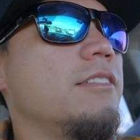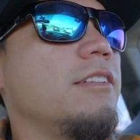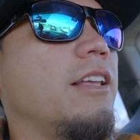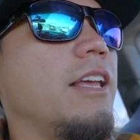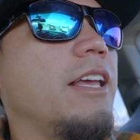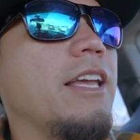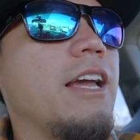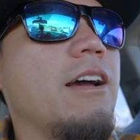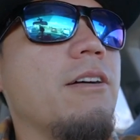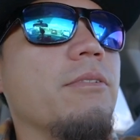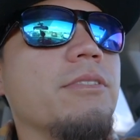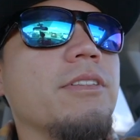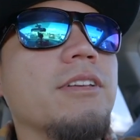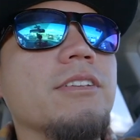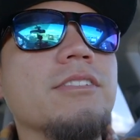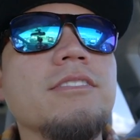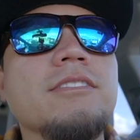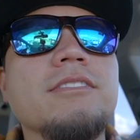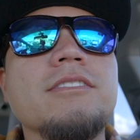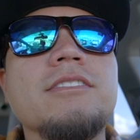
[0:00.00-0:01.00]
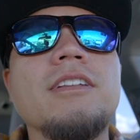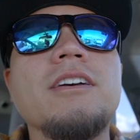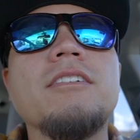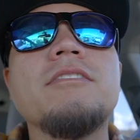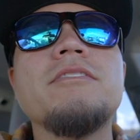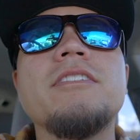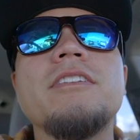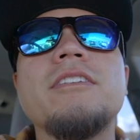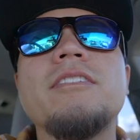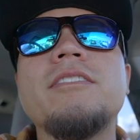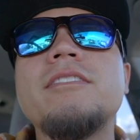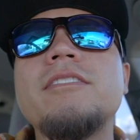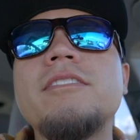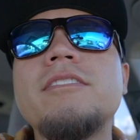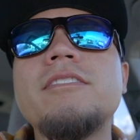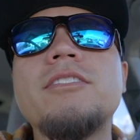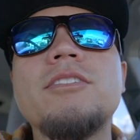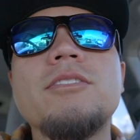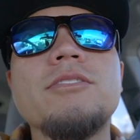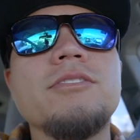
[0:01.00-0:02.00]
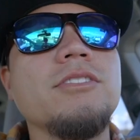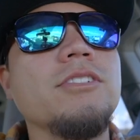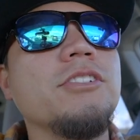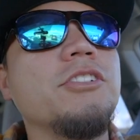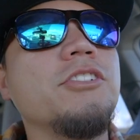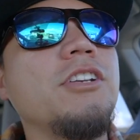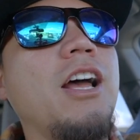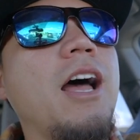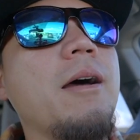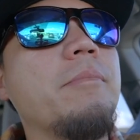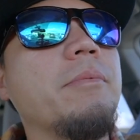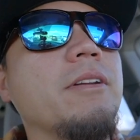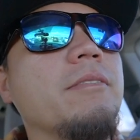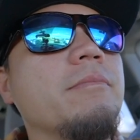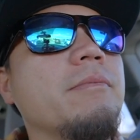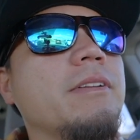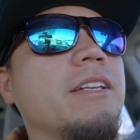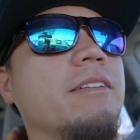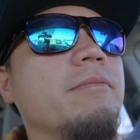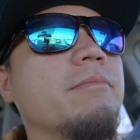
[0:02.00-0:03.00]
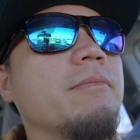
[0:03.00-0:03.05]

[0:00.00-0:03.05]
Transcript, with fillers: to hang out with us and stuff, and girls are just shopping.